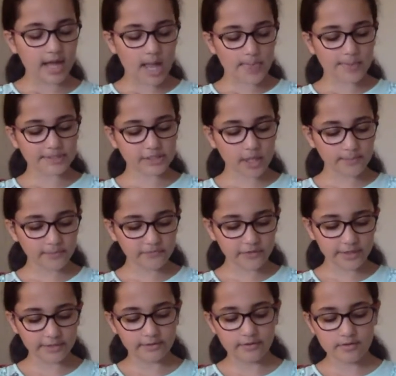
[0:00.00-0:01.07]
At the top of
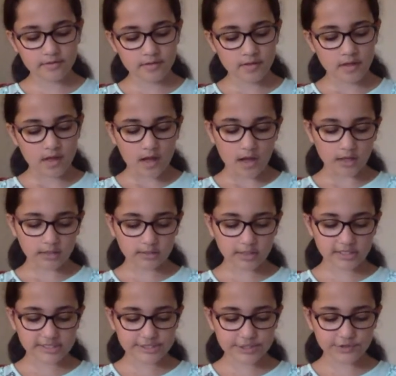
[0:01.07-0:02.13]
the hill, a
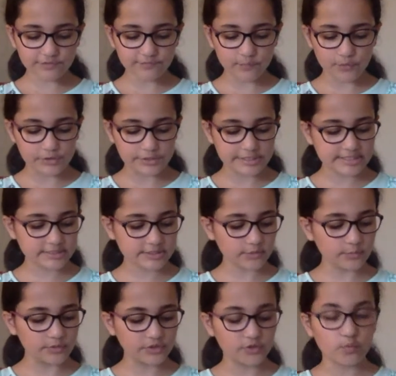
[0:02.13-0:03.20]
cluster of boys
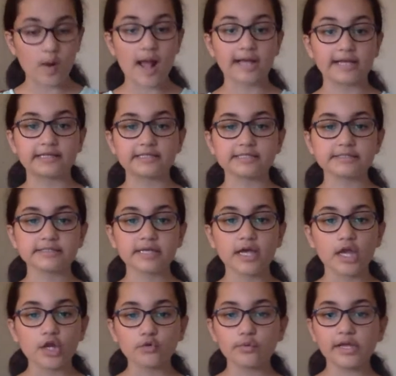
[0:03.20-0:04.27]
stood with their wagons,
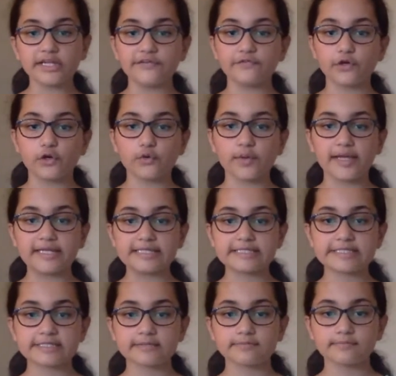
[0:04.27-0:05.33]
ready for a race.